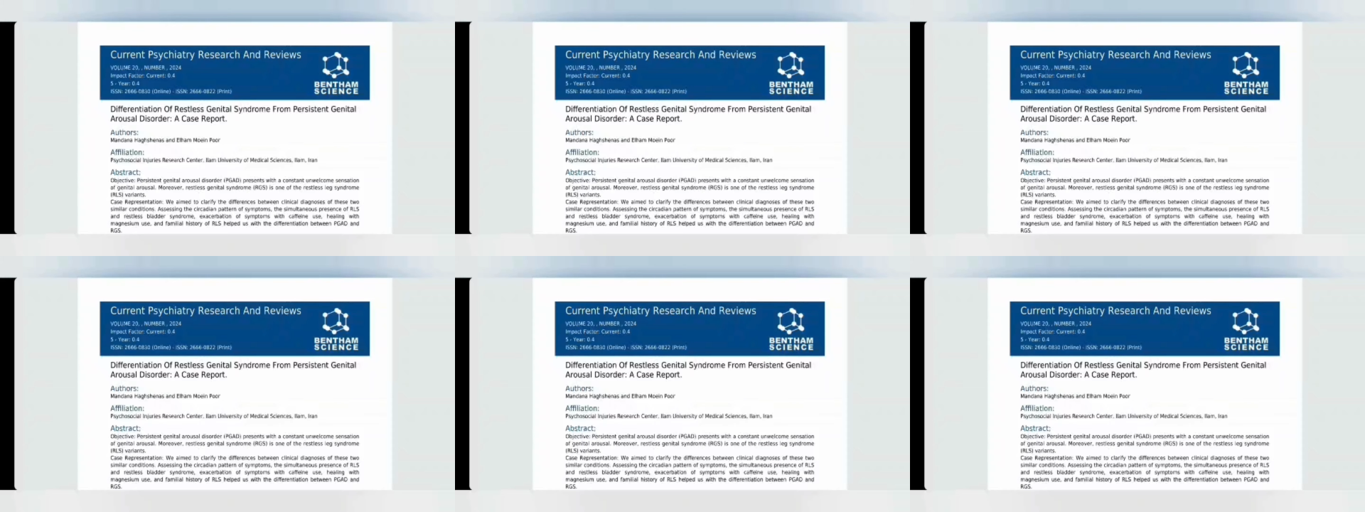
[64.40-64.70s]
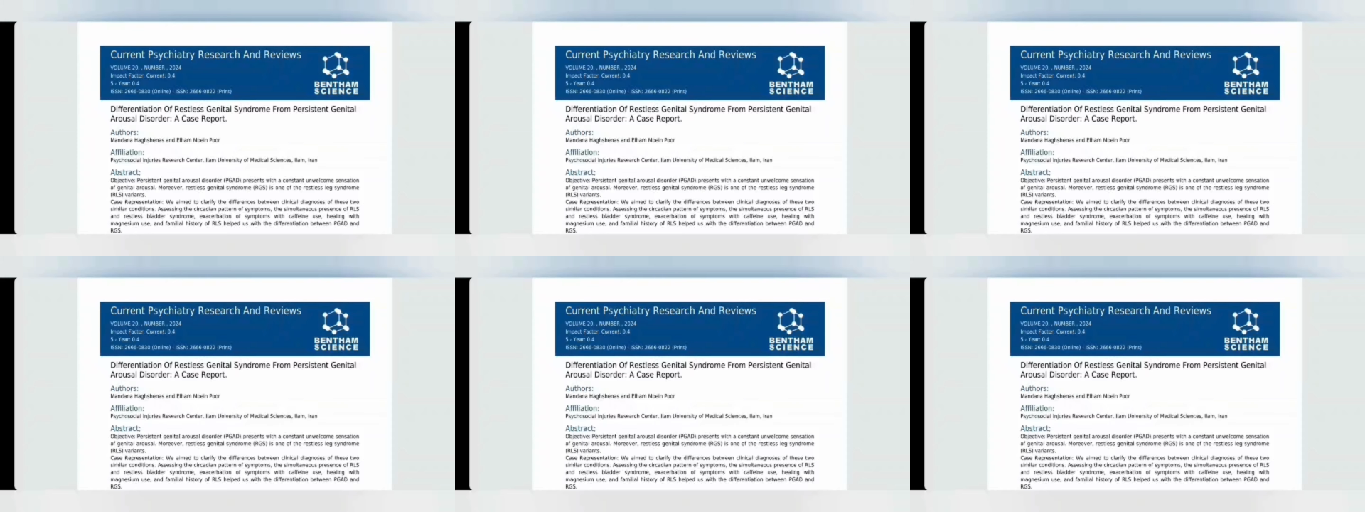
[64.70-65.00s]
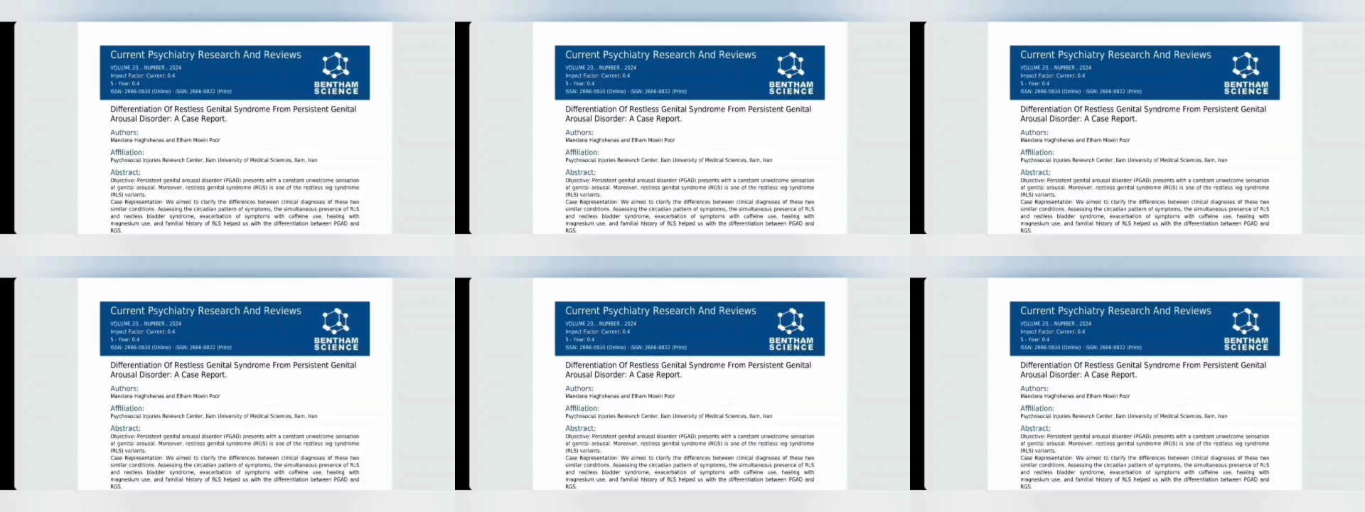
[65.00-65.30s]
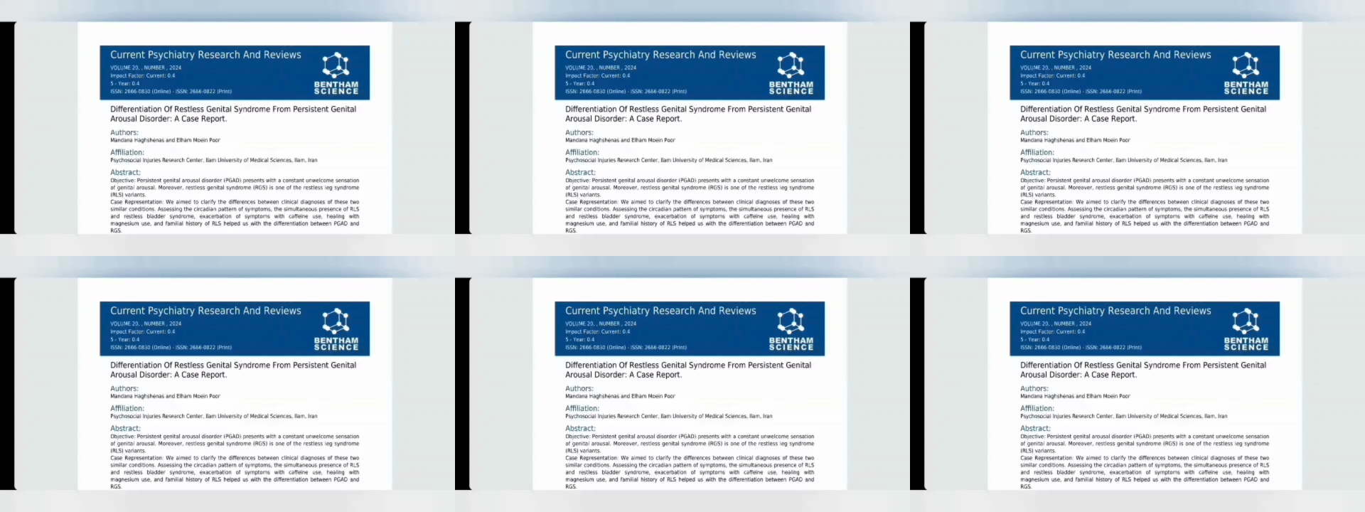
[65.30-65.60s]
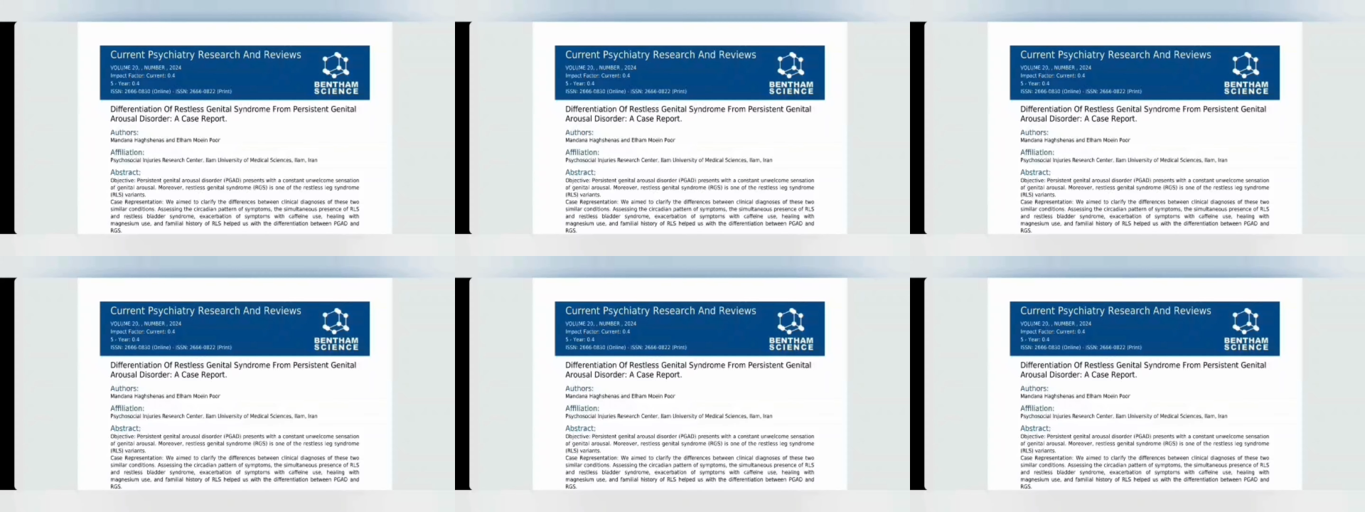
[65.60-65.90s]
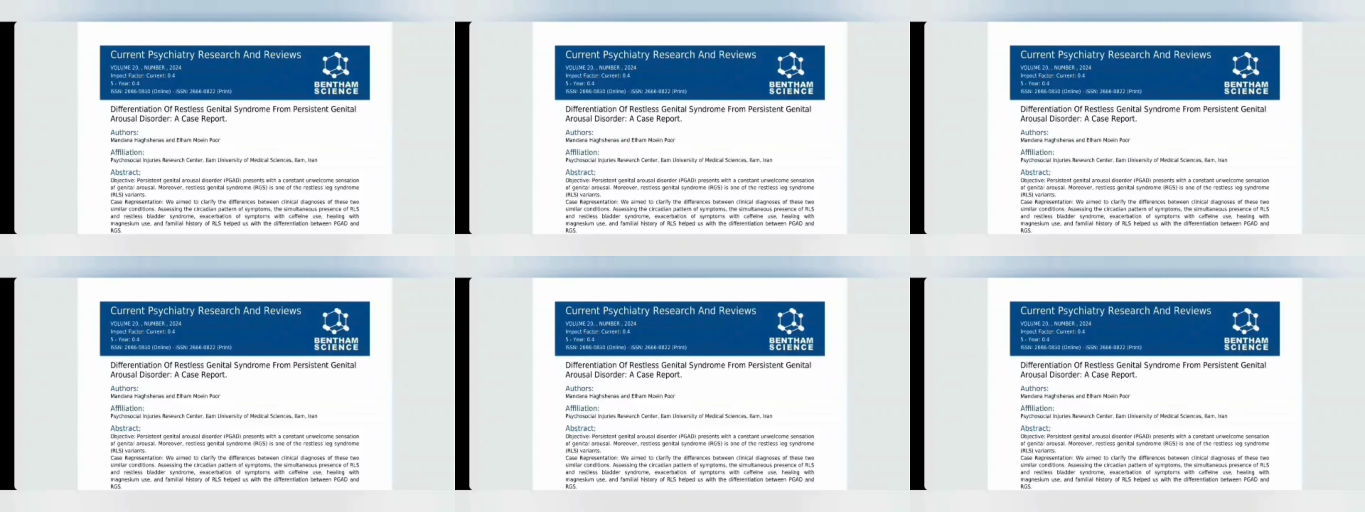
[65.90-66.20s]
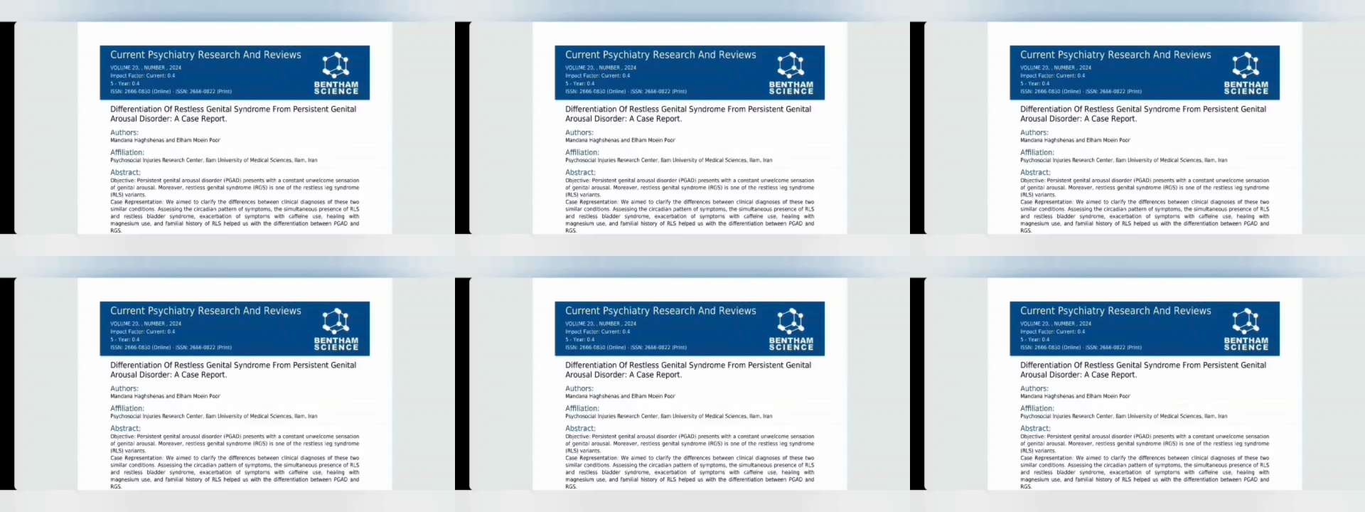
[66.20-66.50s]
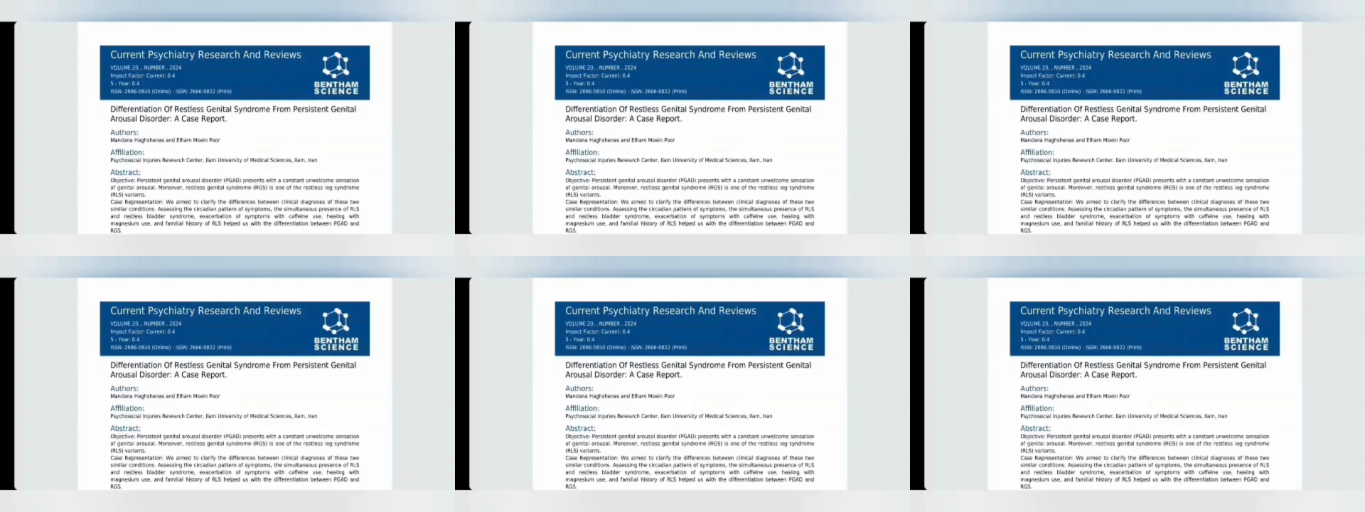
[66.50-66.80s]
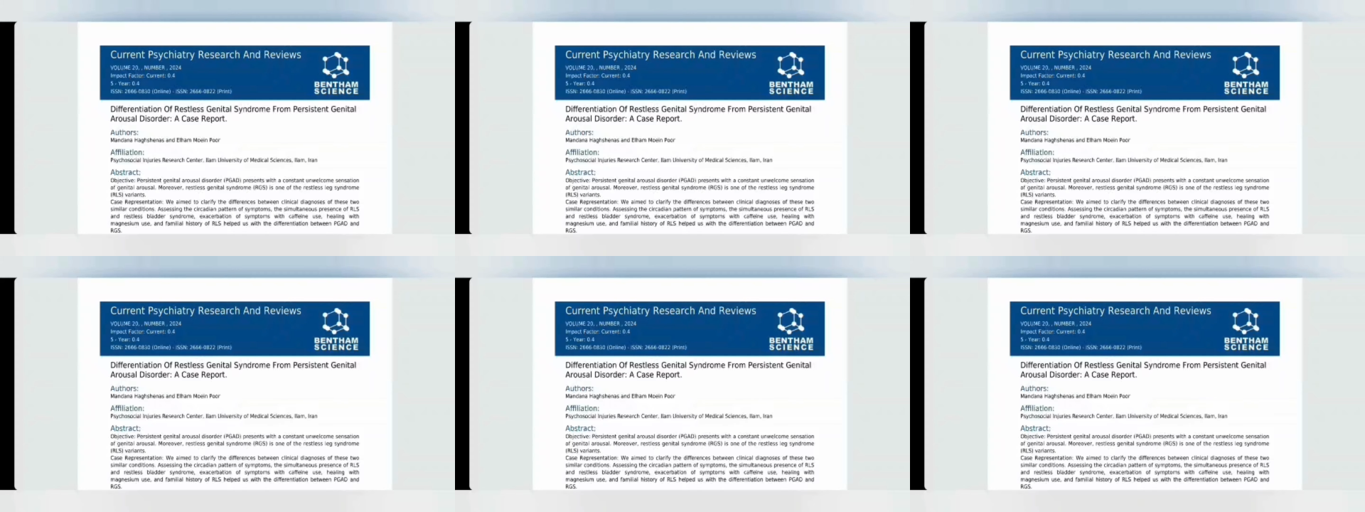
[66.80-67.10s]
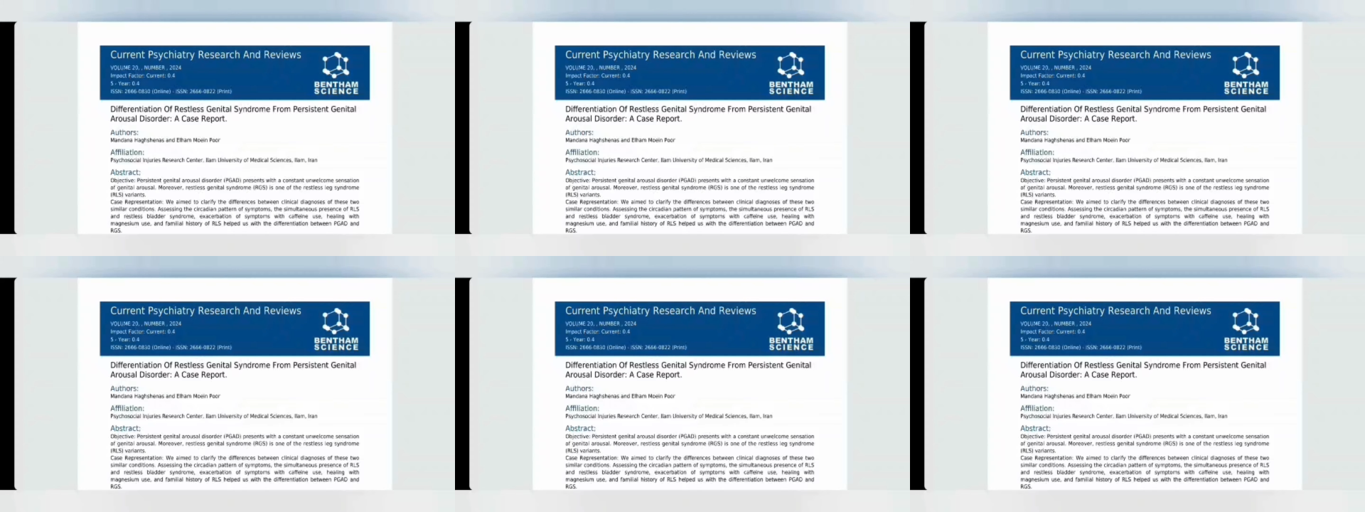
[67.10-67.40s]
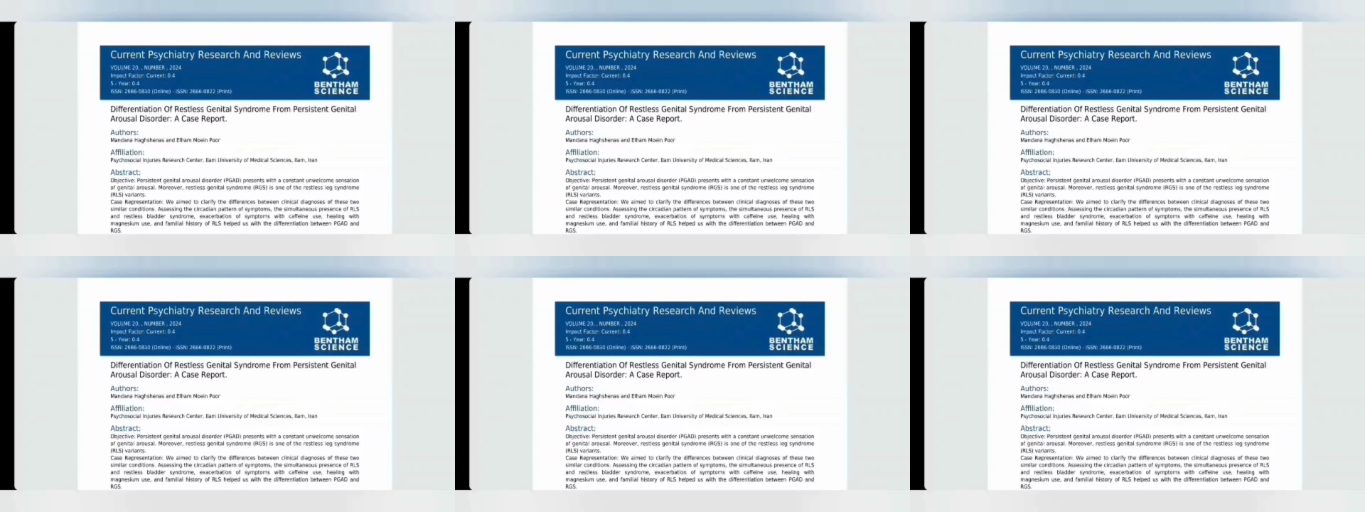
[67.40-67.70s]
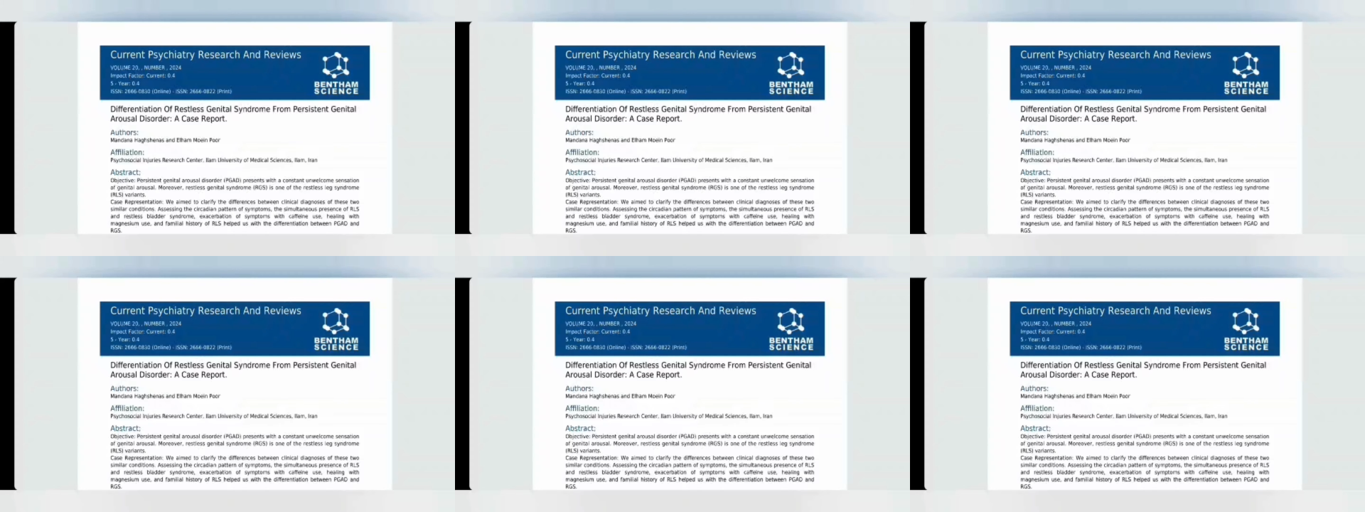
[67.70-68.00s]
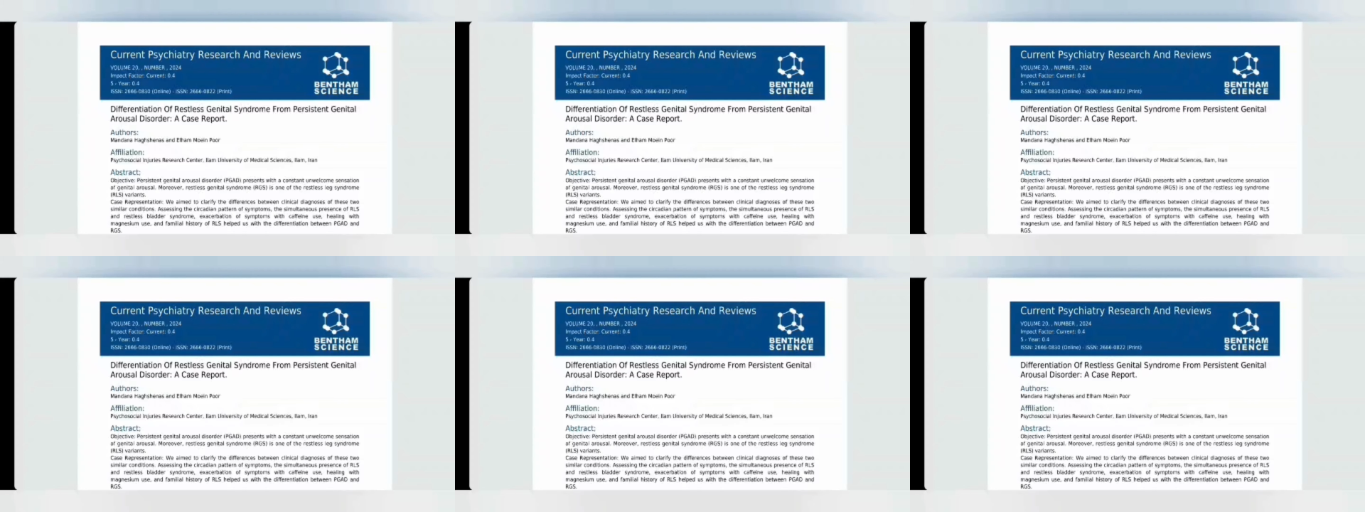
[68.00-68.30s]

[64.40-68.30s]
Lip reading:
No face is visible, so there are no lips to read.